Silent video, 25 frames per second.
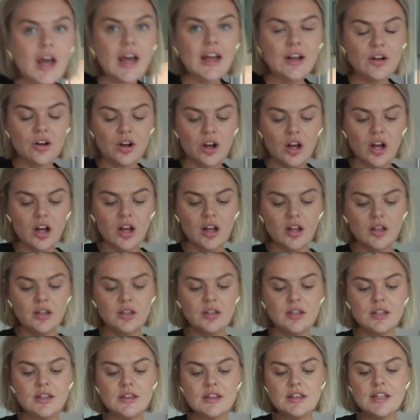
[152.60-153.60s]
I got
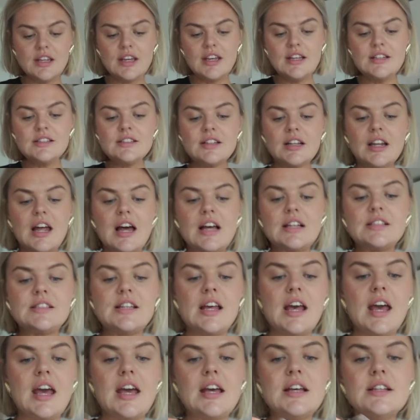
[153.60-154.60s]
these
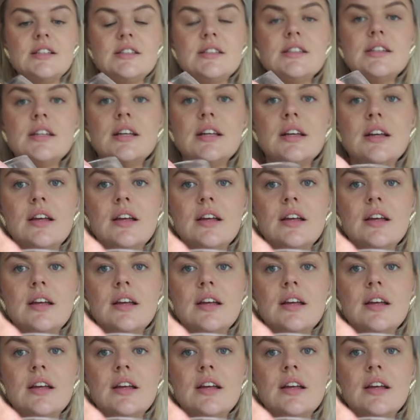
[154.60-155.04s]
glasses.